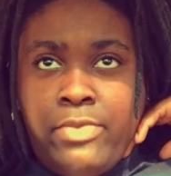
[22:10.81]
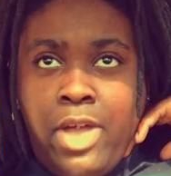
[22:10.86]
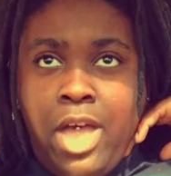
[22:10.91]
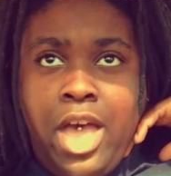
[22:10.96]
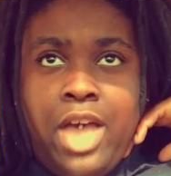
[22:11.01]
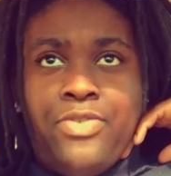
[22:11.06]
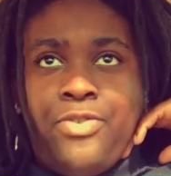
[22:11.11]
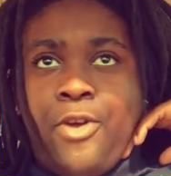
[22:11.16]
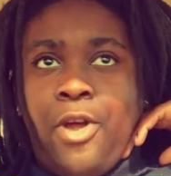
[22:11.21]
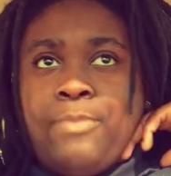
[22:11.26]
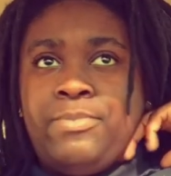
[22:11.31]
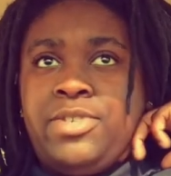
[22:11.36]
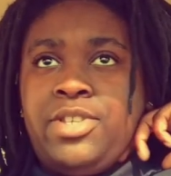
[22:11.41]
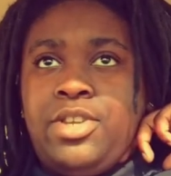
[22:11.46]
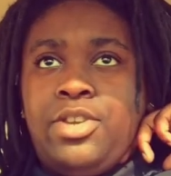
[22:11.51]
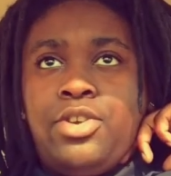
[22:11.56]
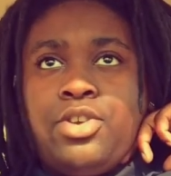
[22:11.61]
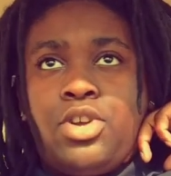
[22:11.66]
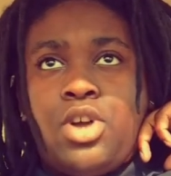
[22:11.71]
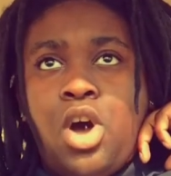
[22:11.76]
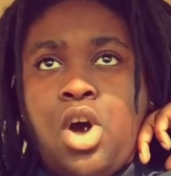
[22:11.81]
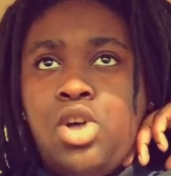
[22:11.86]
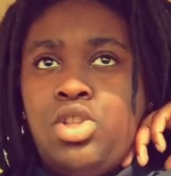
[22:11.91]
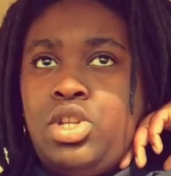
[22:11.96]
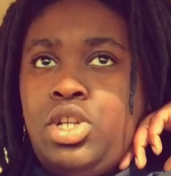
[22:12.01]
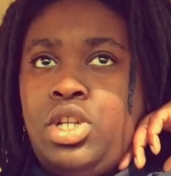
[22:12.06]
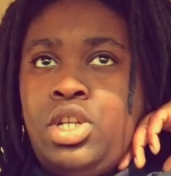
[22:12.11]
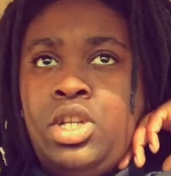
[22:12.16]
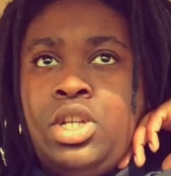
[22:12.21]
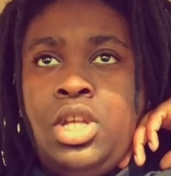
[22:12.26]
After I'm sitting here
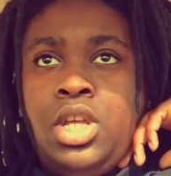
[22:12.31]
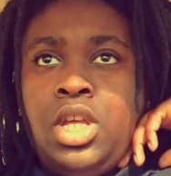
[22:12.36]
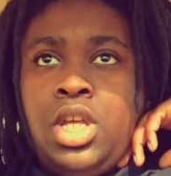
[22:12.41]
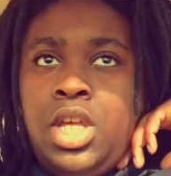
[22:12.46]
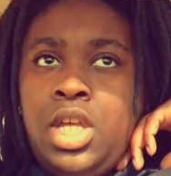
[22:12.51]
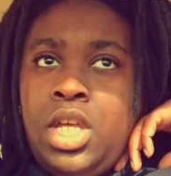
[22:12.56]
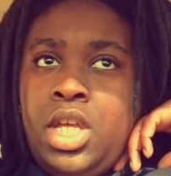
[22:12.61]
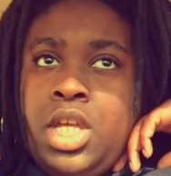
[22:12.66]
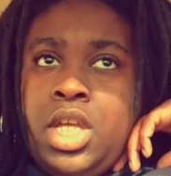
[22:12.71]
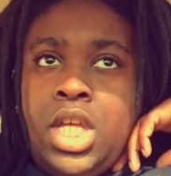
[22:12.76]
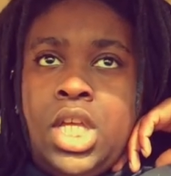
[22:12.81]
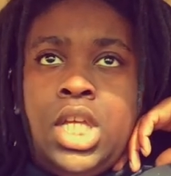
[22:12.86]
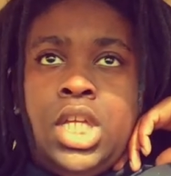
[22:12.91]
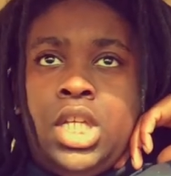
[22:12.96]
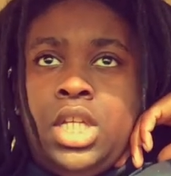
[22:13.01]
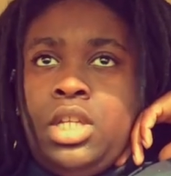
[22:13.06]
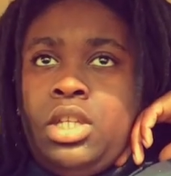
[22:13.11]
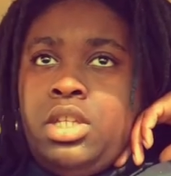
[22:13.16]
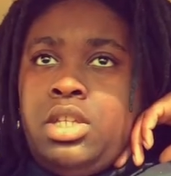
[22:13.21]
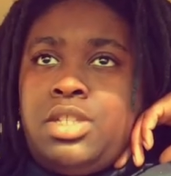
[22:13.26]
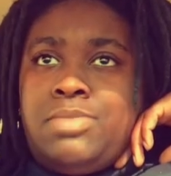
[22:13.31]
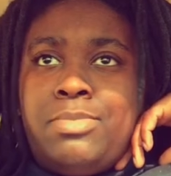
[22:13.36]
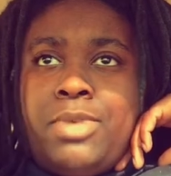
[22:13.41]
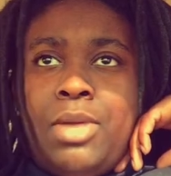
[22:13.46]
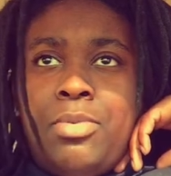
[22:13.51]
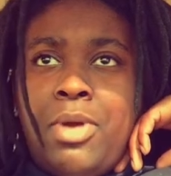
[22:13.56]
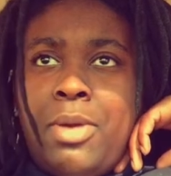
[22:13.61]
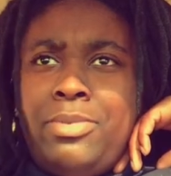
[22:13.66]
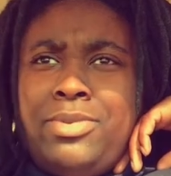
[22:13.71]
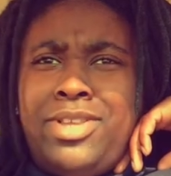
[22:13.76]
calling, this
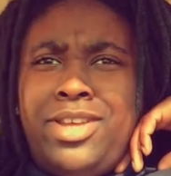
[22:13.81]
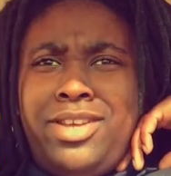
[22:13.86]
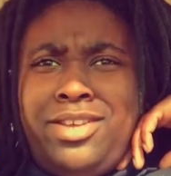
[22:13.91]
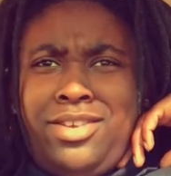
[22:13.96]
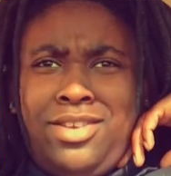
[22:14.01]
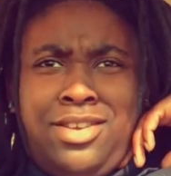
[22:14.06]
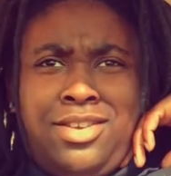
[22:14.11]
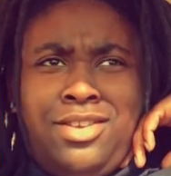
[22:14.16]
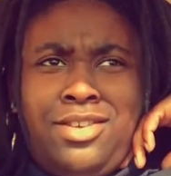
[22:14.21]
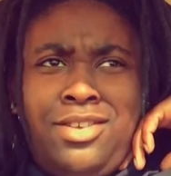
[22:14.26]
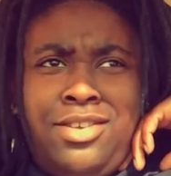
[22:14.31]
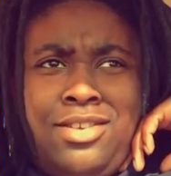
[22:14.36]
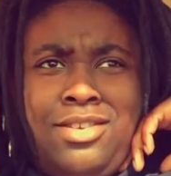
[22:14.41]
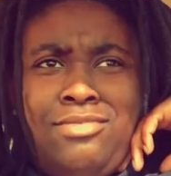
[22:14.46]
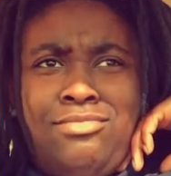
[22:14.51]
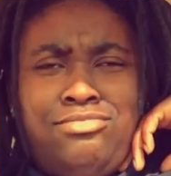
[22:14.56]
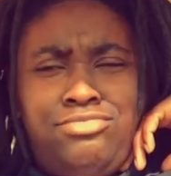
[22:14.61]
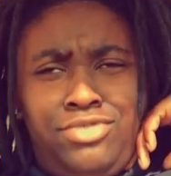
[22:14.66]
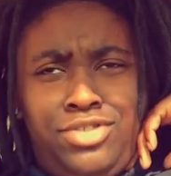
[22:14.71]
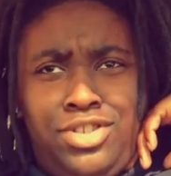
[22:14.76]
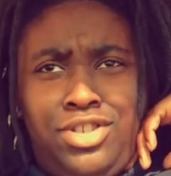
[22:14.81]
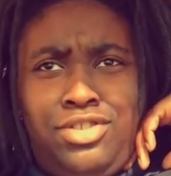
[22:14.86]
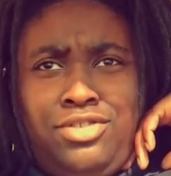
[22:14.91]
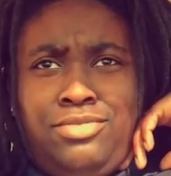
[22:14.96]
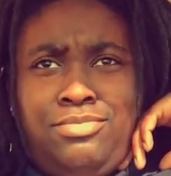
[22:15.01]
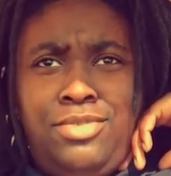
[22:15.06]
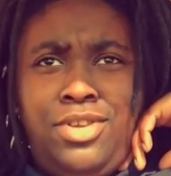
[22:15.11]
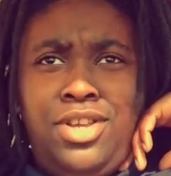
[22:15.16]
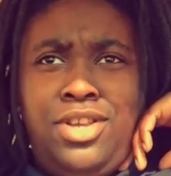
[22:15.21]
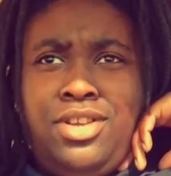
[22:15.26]
man probably like,
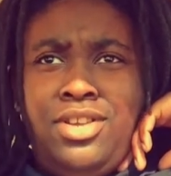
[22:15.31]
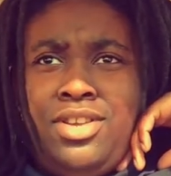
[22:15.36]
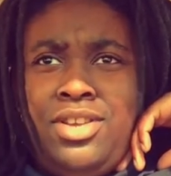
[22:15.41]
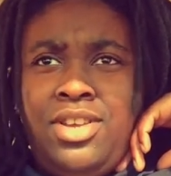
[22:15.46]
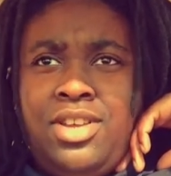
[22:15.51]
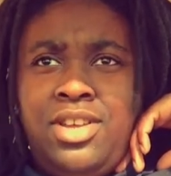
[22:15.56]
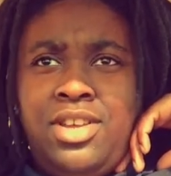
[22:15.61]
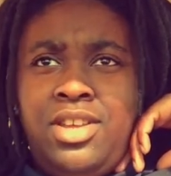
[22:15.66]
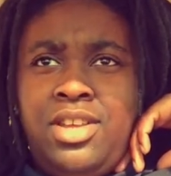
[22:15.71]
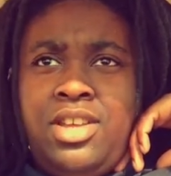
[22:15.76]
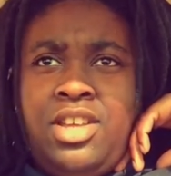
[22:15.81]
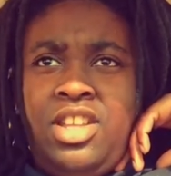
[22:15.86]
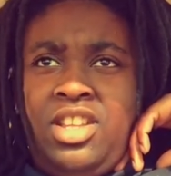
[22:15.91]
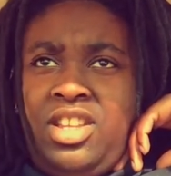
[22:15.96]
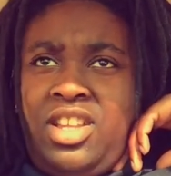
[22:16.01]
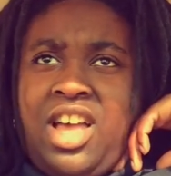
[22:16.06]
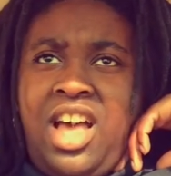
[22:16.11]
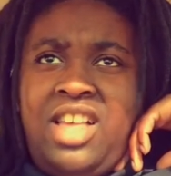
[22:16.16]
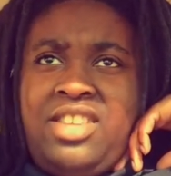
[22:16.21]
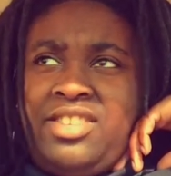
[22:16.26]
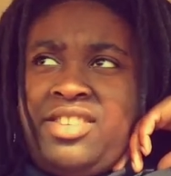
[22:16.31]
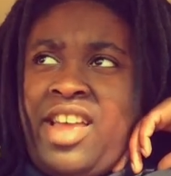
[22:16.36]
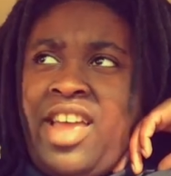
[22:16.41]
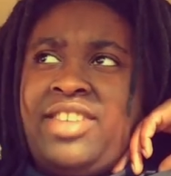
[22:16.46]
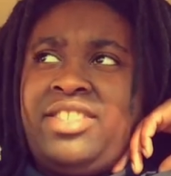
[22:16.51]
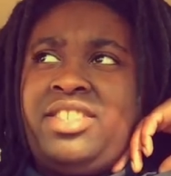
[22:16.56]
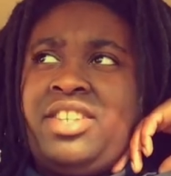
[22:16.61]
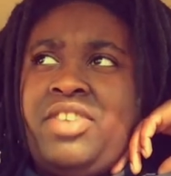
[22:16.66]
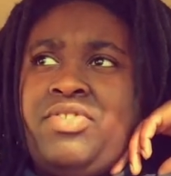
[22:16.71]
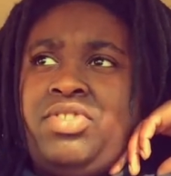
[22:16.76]
excuse me? The guy's
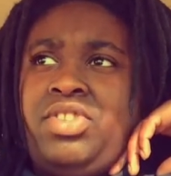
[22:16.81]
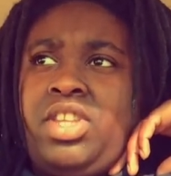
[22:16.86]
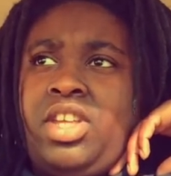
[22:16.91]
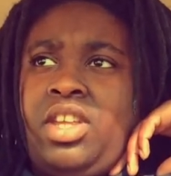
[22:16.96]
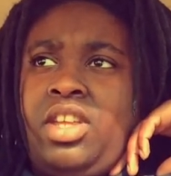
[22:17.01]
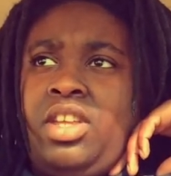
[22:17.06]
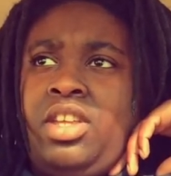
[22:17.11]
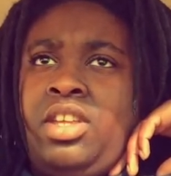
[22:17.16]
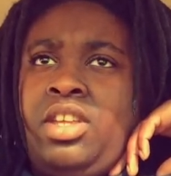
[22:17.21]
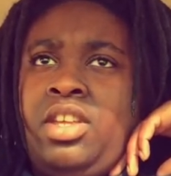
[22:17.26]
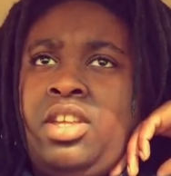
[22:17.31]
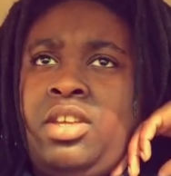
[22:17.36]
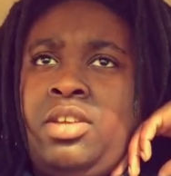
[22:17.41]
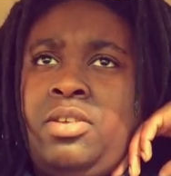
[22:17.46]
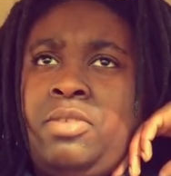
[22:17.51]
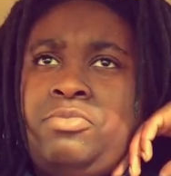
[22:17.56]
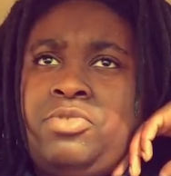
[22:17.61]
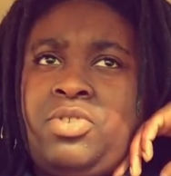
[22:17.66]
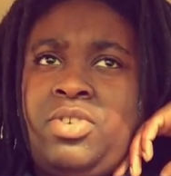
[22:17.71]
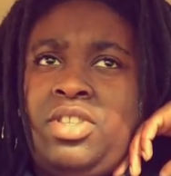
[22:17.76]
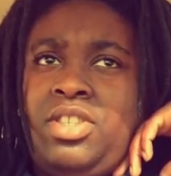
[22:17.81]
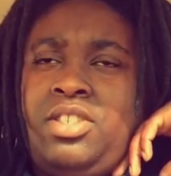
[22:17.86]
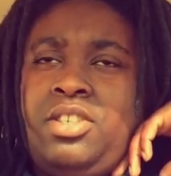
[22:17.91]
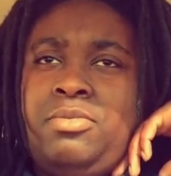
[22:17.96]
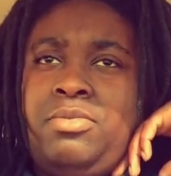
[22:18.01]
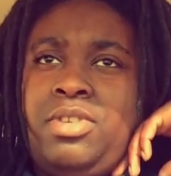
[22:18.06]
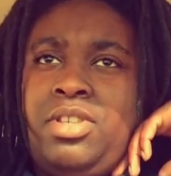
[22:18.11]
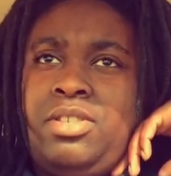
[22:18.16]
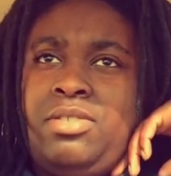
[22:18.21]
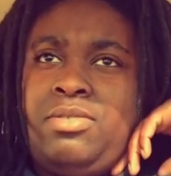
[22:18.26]
nice and everything. I'm just gonna
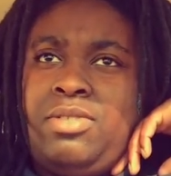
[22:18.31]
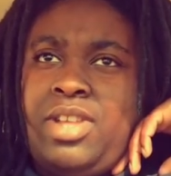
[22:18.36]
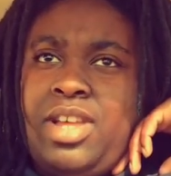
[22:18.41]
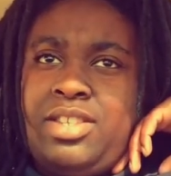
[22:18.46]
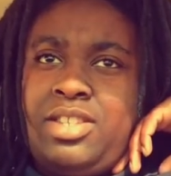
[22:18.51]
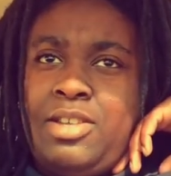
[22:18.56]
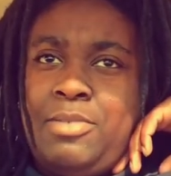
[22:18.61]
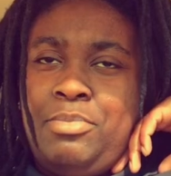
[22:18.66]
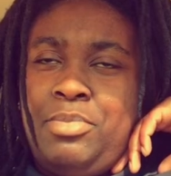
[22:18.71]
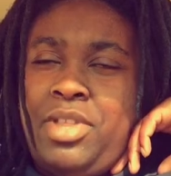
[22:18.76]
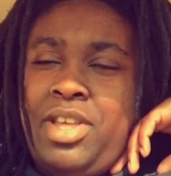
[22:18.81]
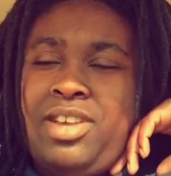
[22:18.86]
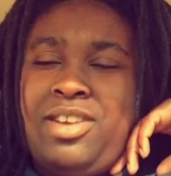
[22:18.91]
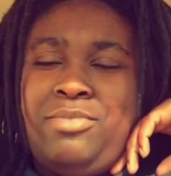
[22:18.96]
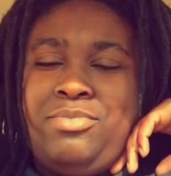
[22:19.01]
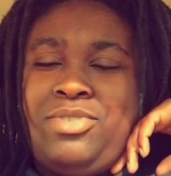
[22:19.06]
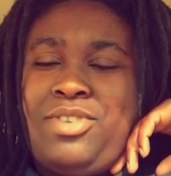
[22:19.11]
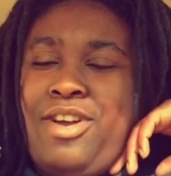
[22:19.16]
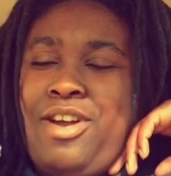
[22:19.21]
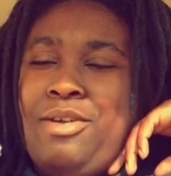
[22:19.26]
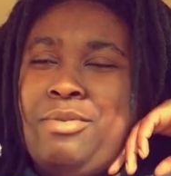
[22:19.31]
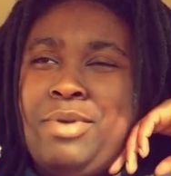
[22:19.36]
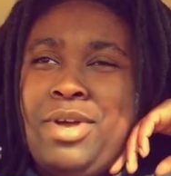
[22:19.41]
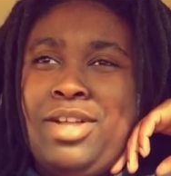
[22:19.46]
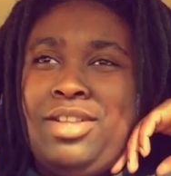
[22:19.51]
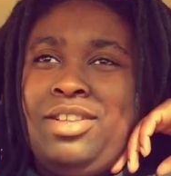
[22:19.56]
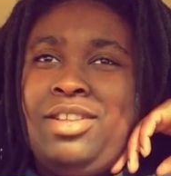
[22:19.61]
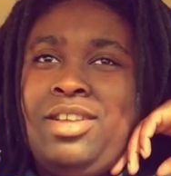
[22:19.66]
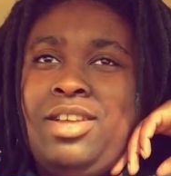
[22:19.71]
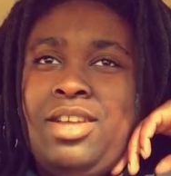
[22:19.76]
tell him that last time. Be like, I'm sorry
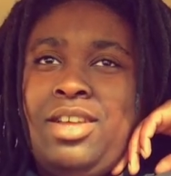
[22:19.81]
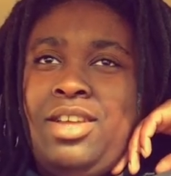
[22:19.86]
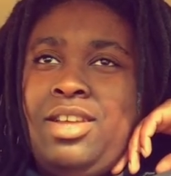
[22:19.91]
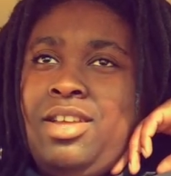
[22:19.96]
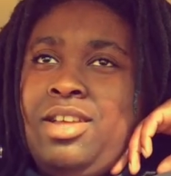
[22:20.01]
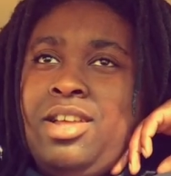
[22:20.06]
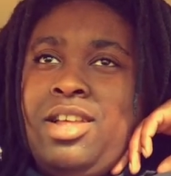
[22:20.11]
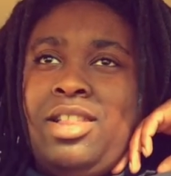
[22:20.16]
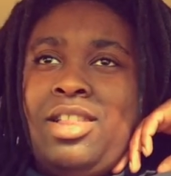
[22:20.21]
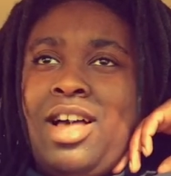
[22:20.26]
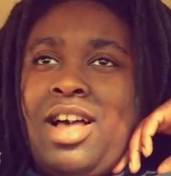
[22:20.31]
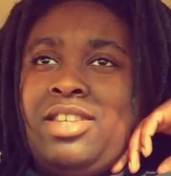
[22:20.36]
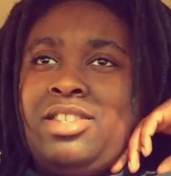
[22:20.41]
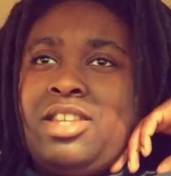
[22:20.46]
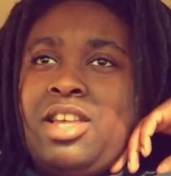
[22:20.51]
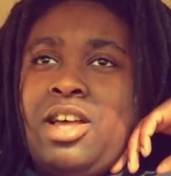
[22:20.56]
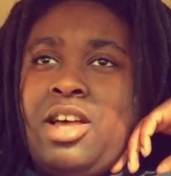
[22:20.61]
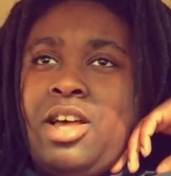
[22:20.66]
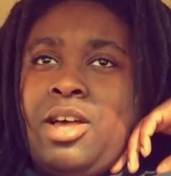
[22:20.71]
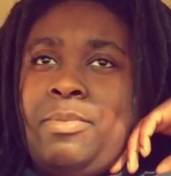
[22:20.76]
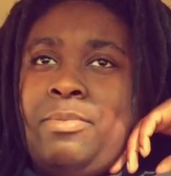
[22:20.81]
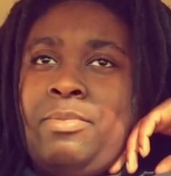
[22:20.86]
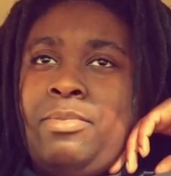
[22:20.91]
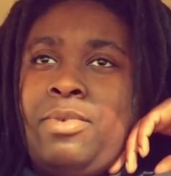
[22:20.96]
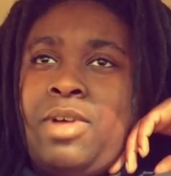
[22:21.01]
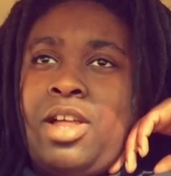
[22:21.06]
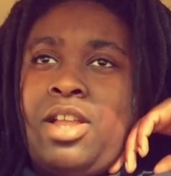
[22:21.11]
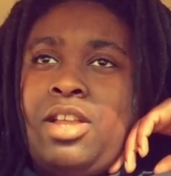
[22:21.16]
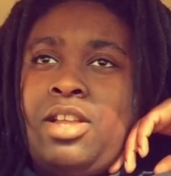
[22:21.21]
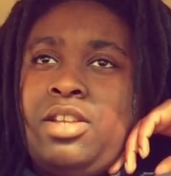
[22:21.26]
about last time.
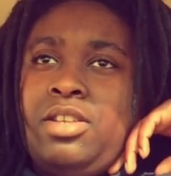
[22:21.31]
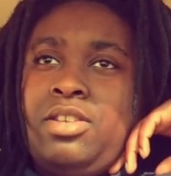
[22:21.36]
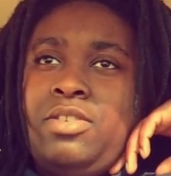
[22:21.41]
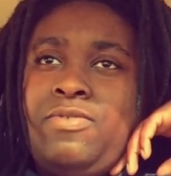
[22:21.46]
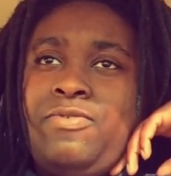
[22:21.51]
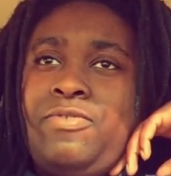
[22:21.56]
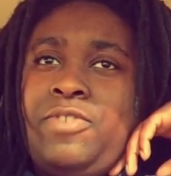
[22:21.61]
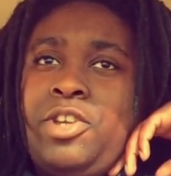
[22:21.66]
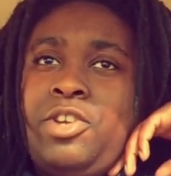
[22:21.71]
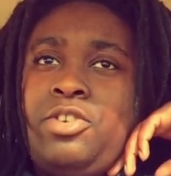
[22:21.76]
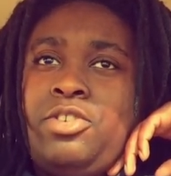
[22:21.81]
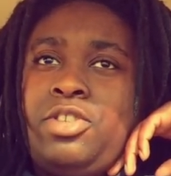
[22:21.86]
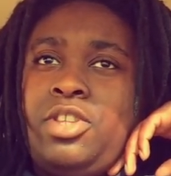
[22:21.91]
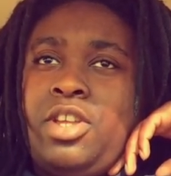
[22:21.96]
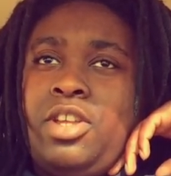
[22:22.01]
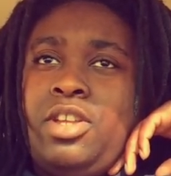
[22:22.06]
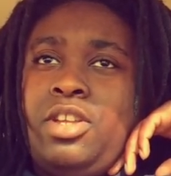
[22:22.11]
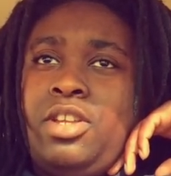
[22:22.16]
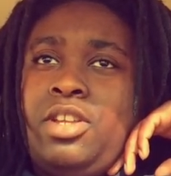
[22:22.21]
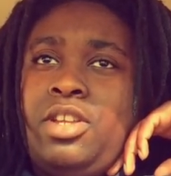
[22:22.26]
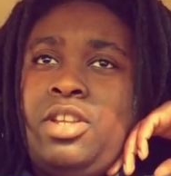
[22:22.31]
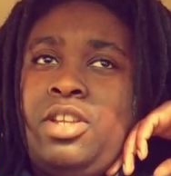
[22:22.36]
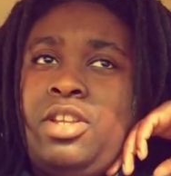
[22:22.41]
I figured that,